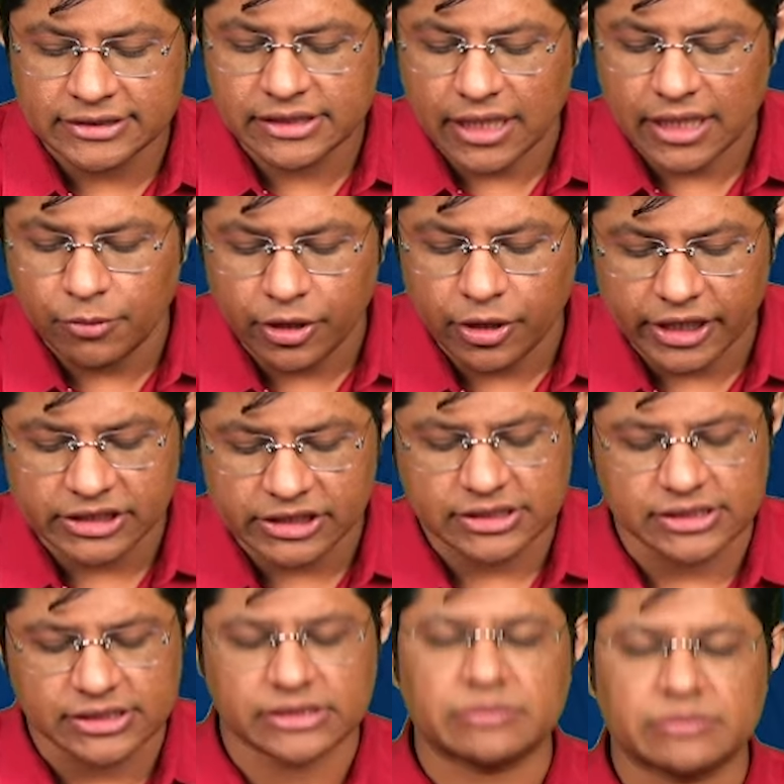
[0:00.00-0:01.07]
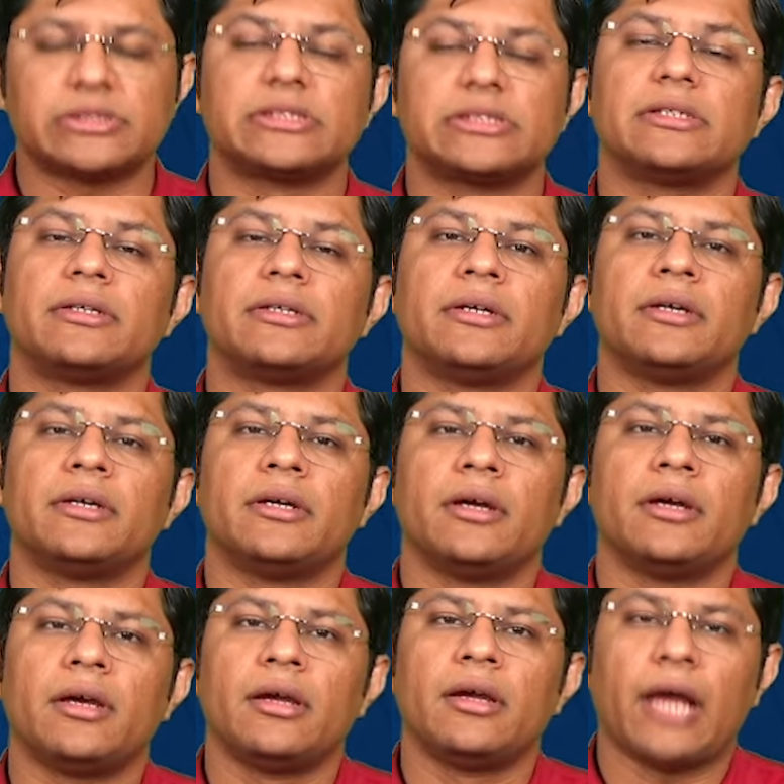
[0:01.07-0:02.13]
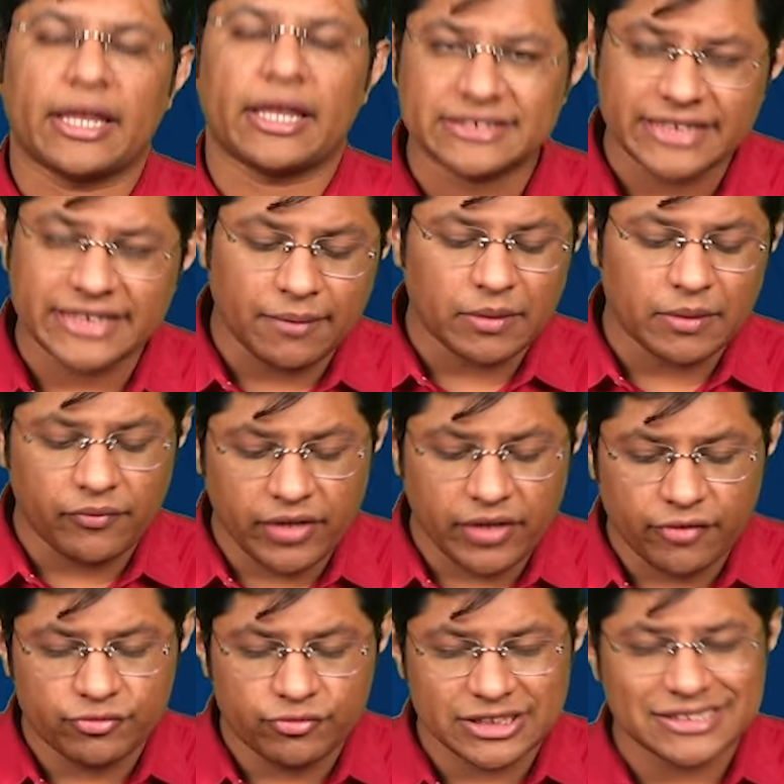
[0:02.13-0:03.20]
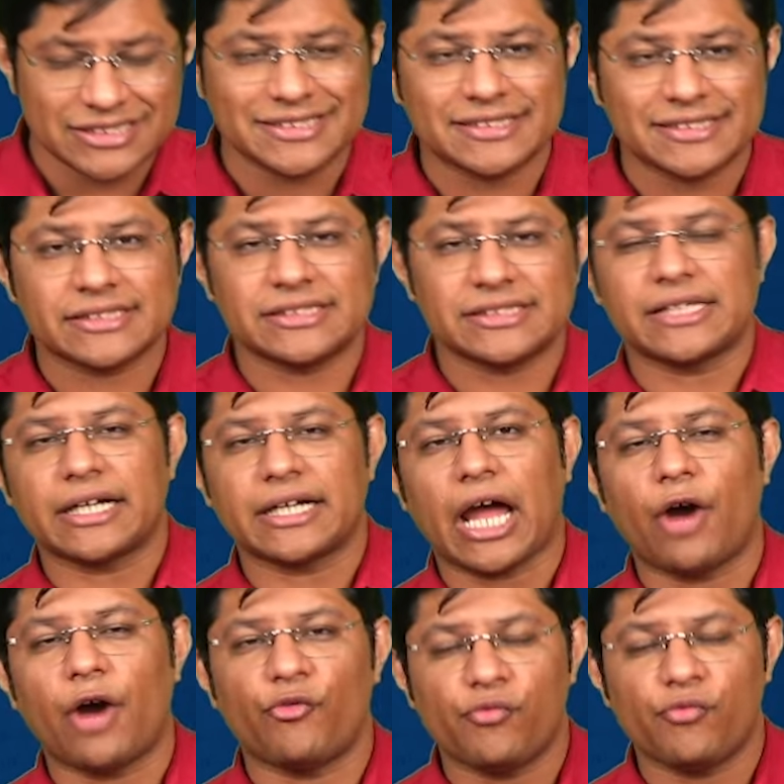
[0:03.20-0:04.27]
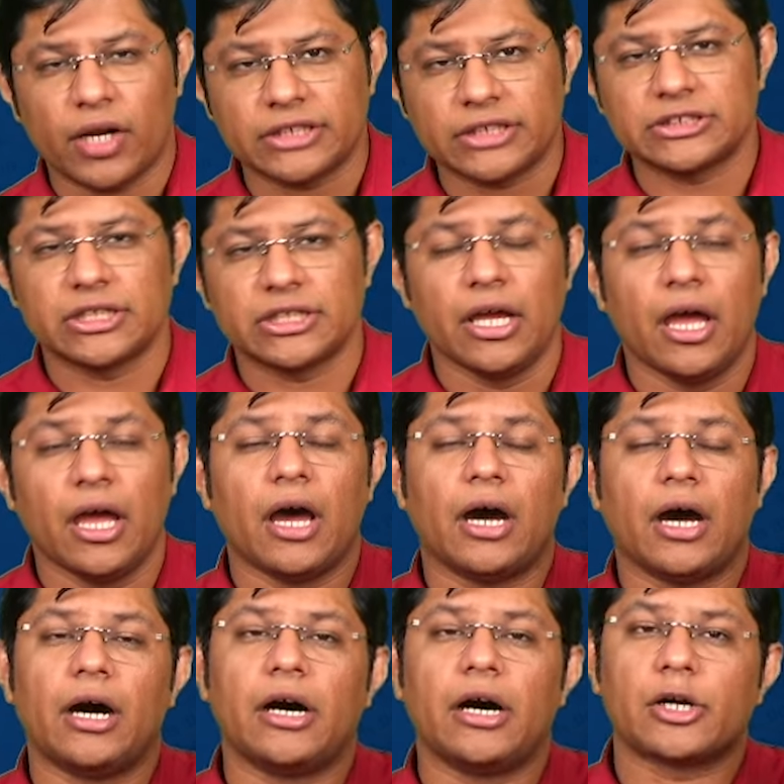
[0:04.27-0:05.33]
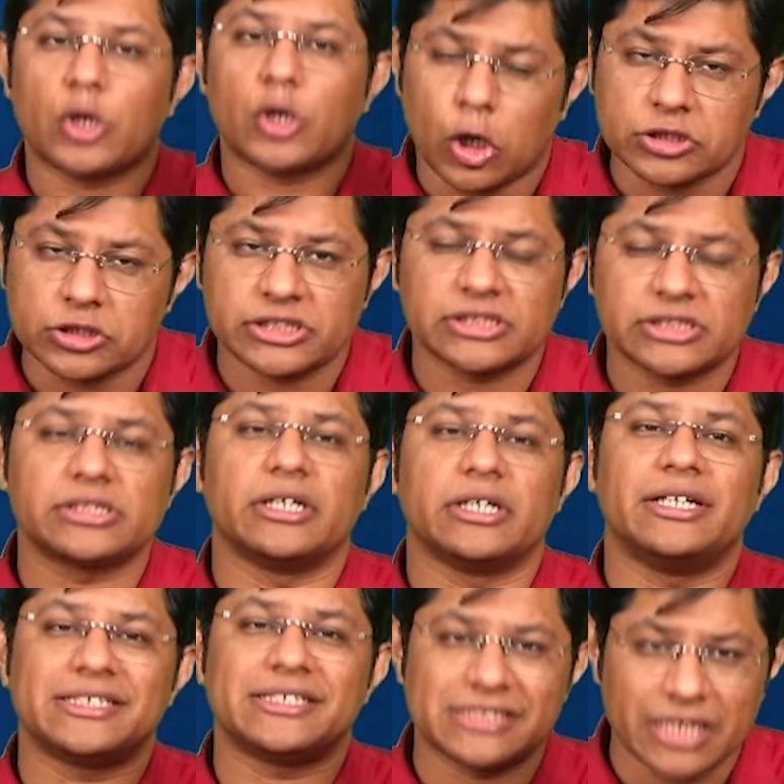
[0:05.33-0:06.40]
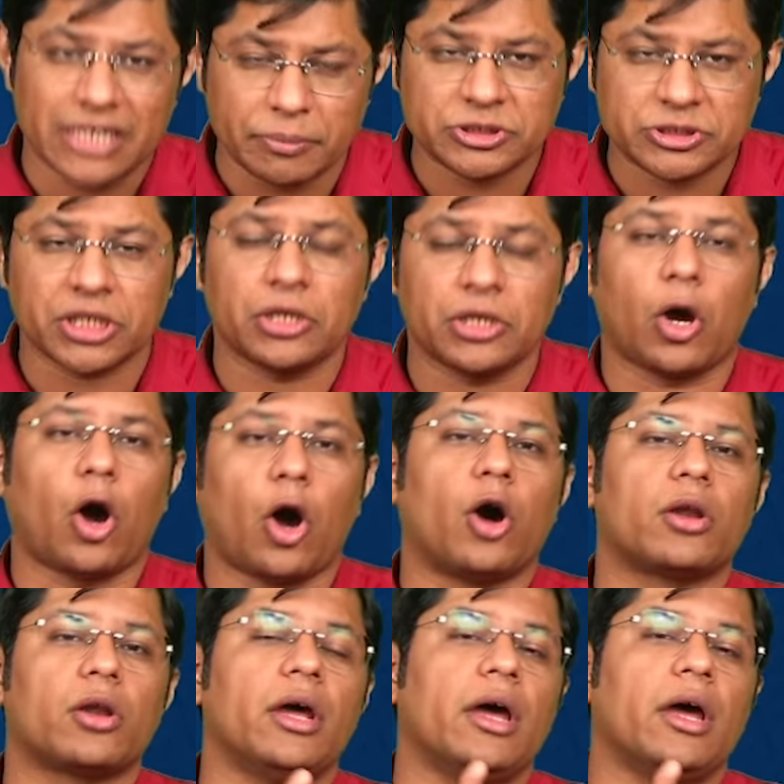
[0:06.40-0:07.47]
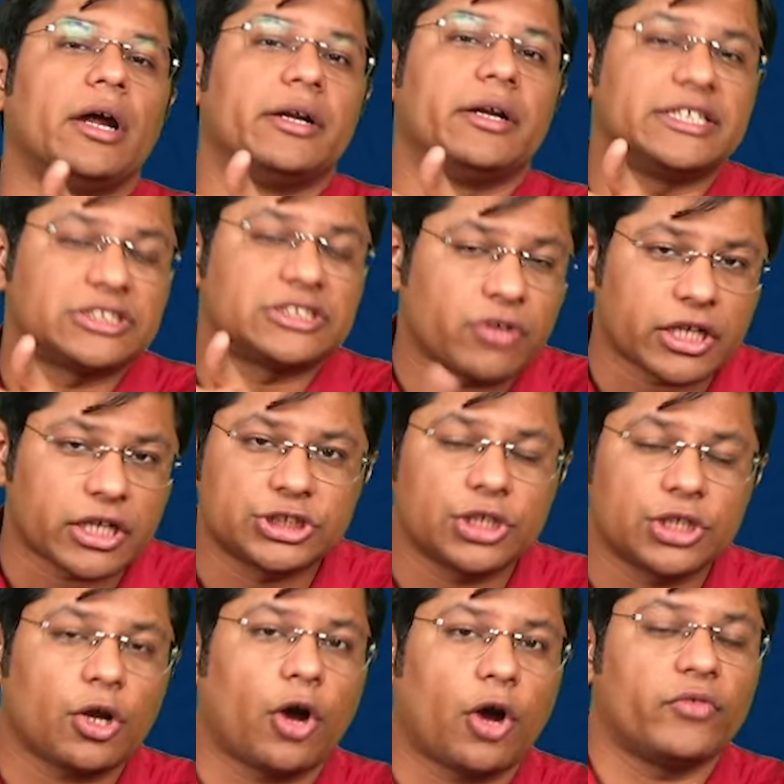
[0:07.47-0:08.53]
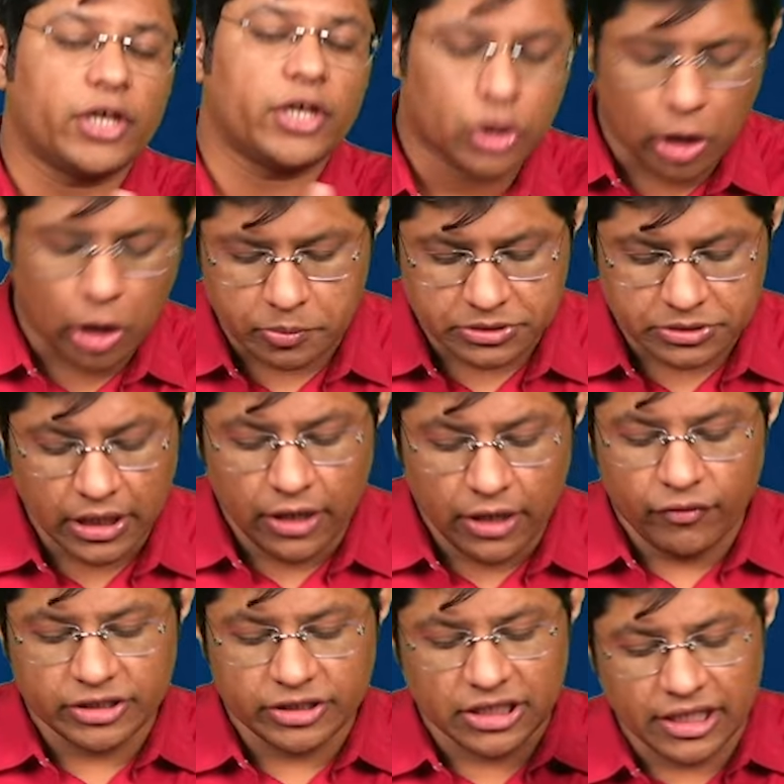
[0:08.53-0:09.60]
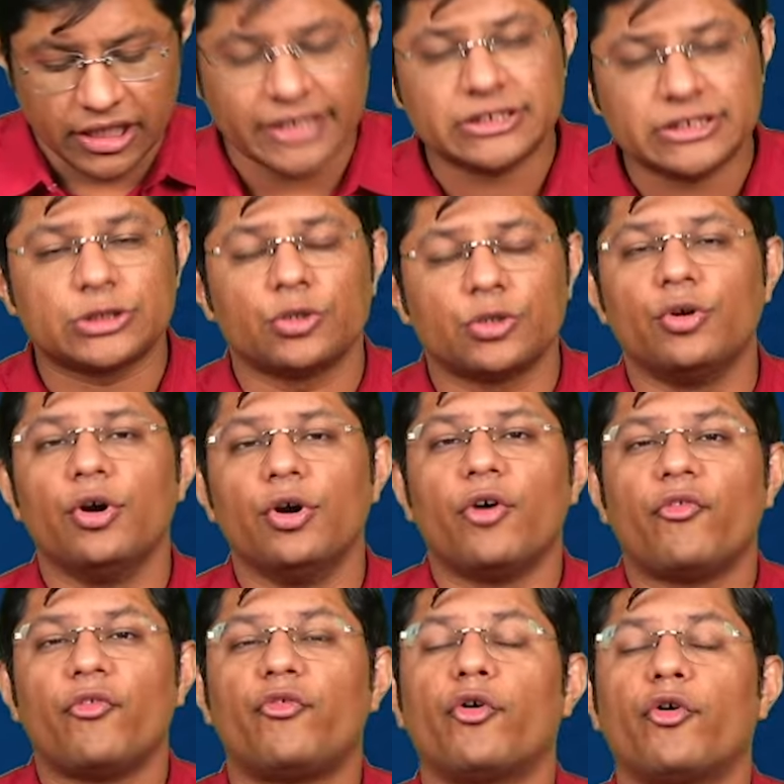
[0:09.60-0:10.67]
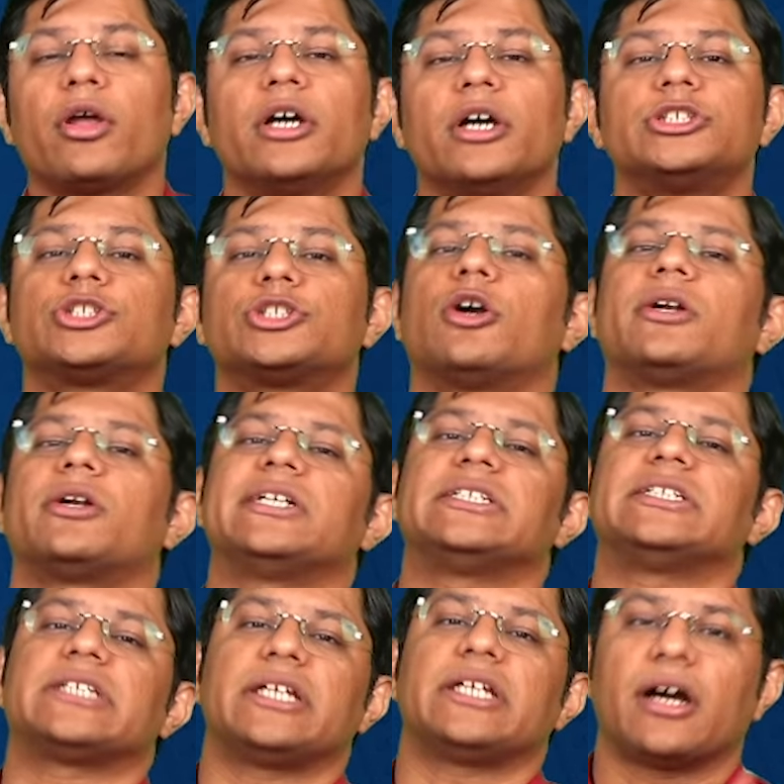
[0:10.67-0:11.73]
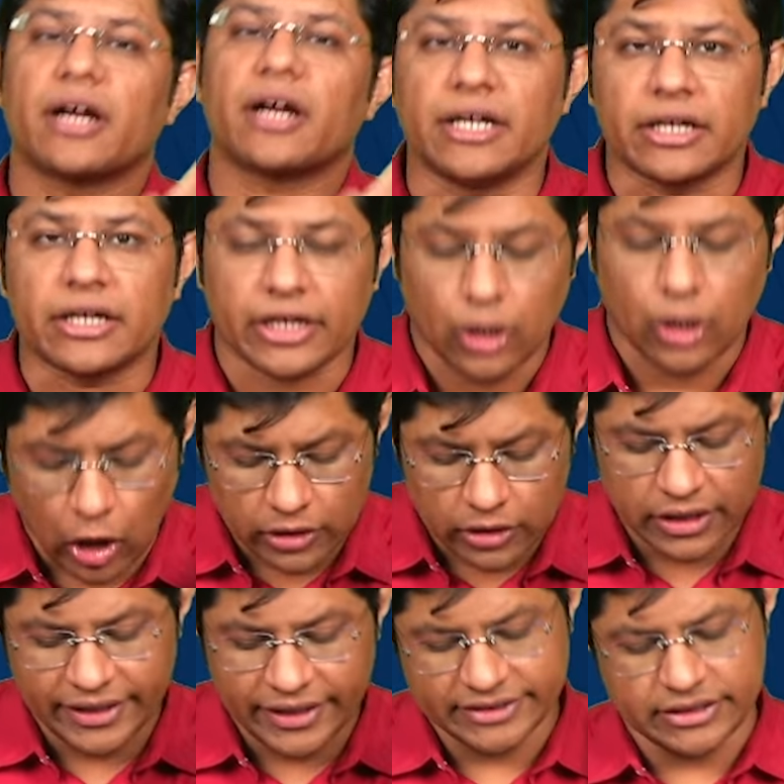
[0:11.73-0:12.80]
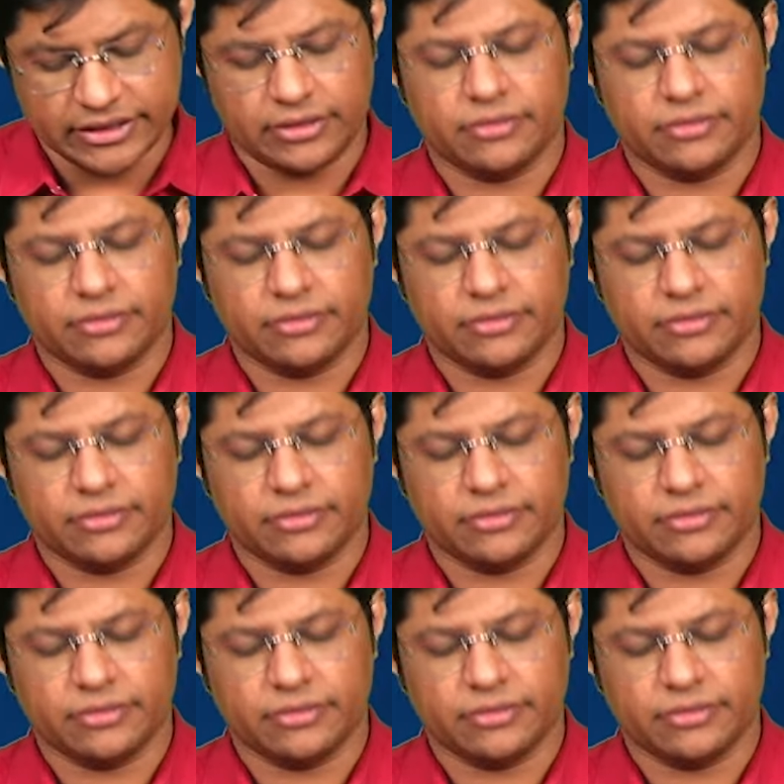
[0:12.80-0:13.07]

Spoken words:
communication systems. At the same time, we have just discussed that how floods causes disruption or destruction of the crops, which leads to food shortages in our country or the region.